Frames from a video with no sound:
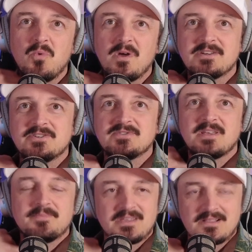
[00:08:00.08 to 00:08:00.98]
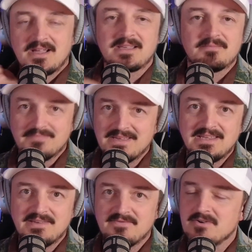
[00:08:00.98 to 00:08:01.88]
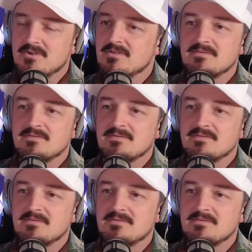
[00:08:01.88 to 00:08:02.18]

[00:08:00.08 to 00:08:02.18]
do something like a medieval